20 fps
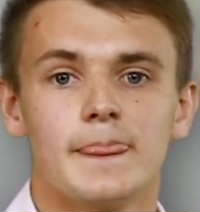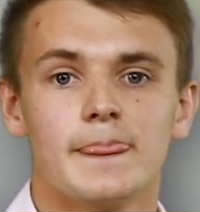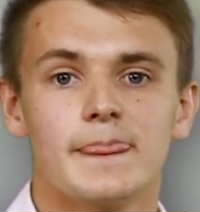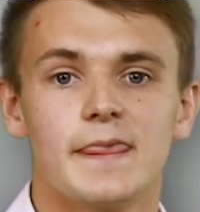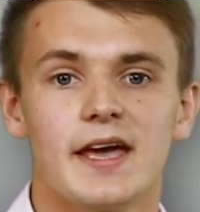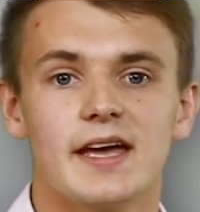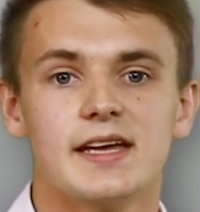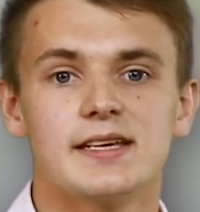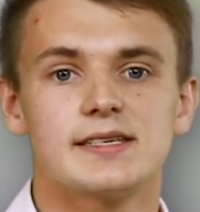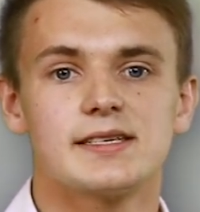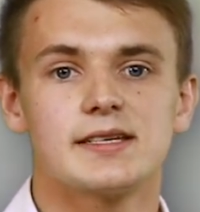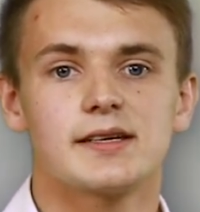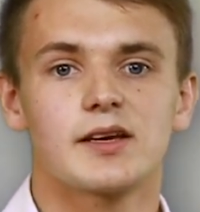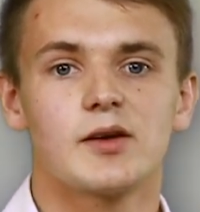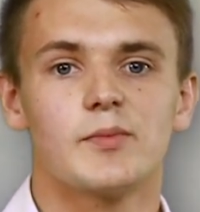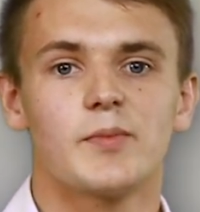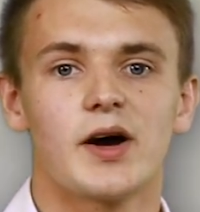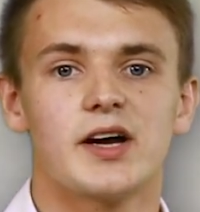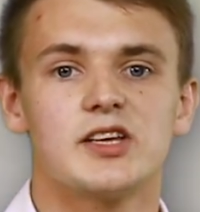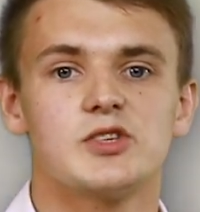This,
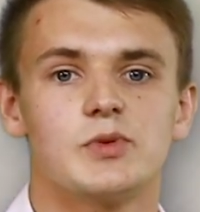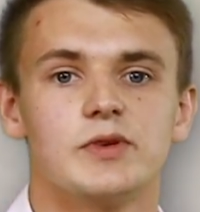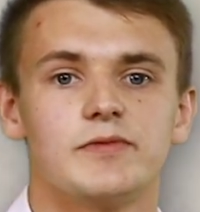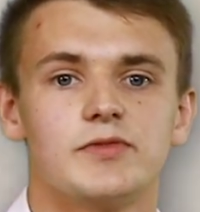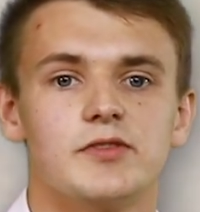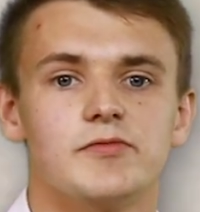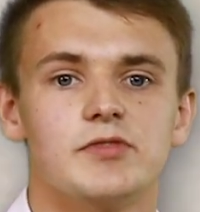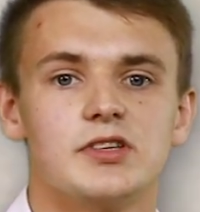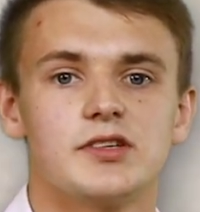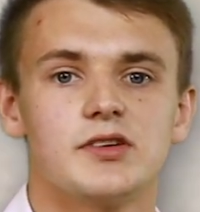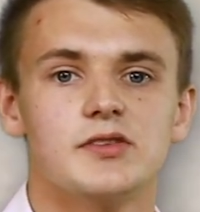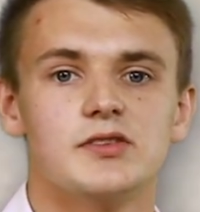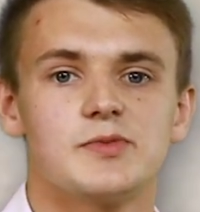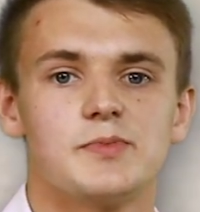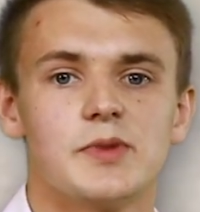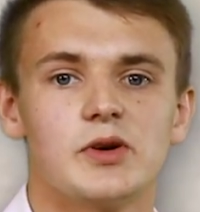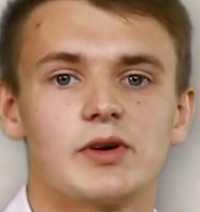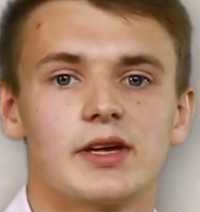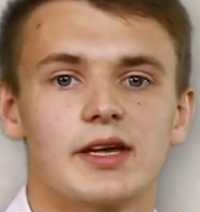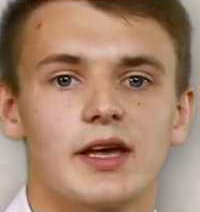combined with the
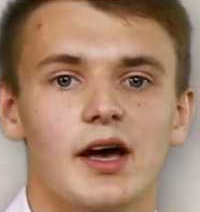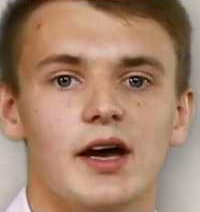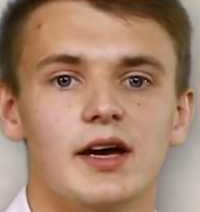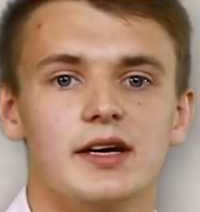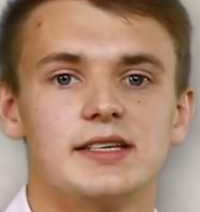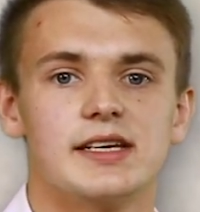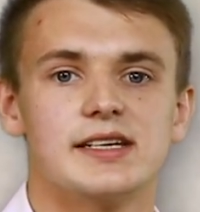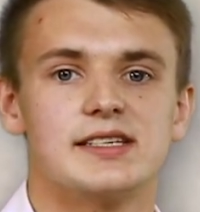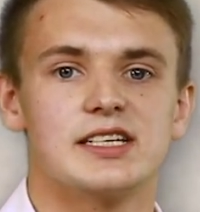reduced milking herd,